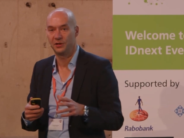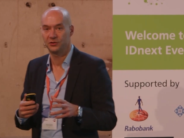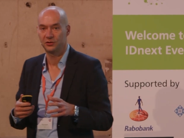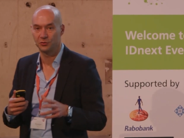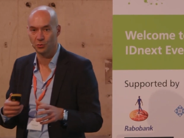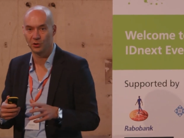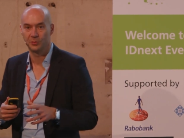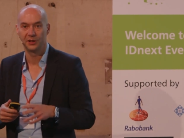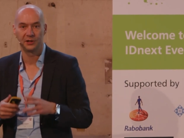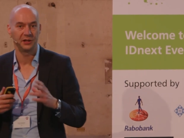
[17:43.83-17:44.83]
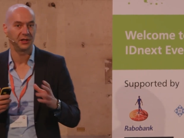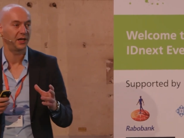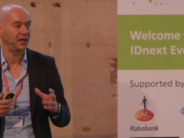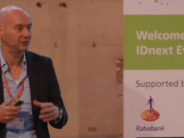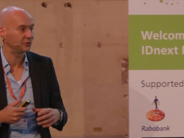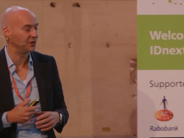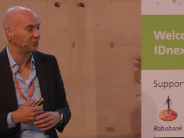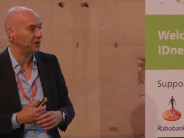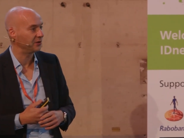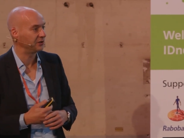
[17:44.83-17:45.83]
this controllability and
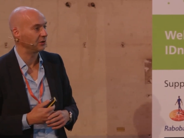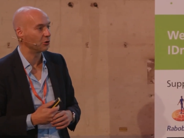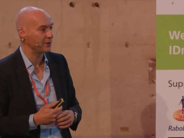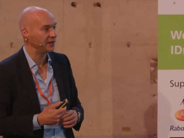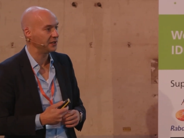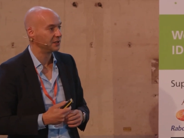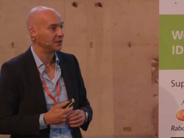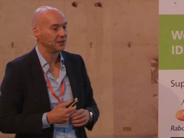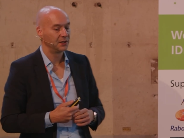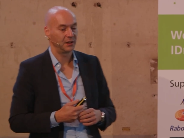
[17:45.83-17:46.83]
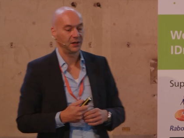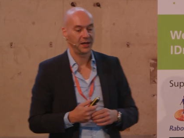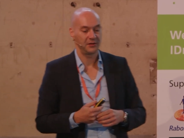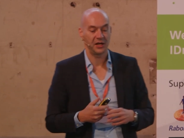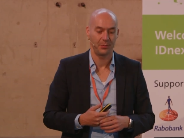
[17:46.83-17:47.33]
transparency already. And they